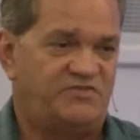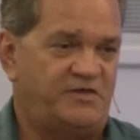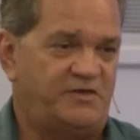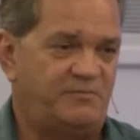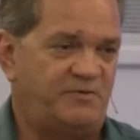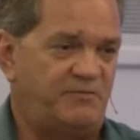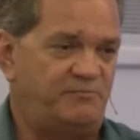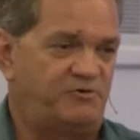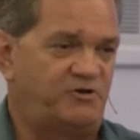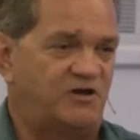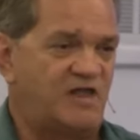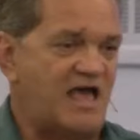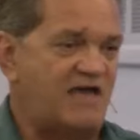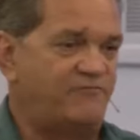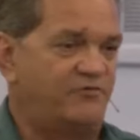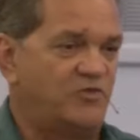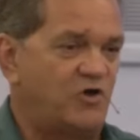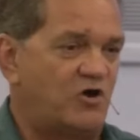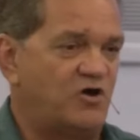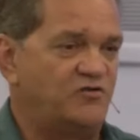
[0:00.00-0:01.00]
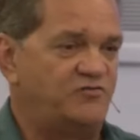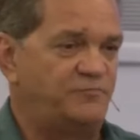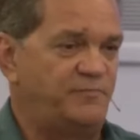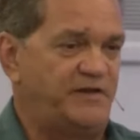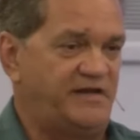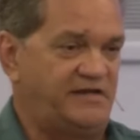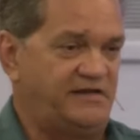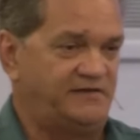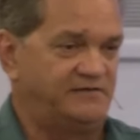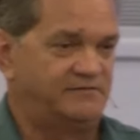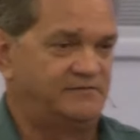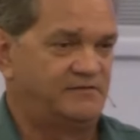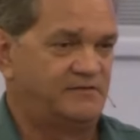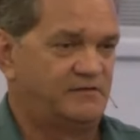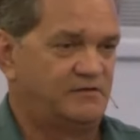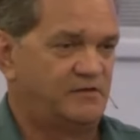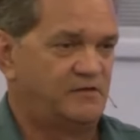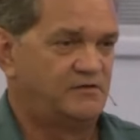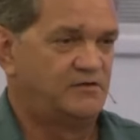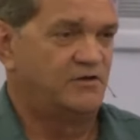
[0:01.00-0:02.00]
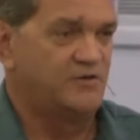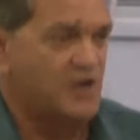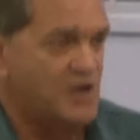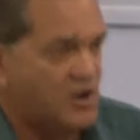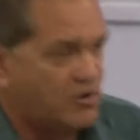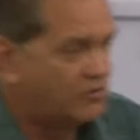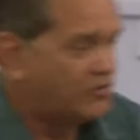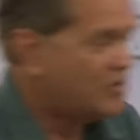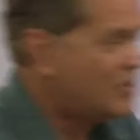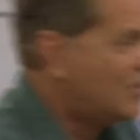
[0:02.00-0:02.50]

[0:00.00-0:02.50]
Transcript: think people are alive when the heart's beating. No, no, no.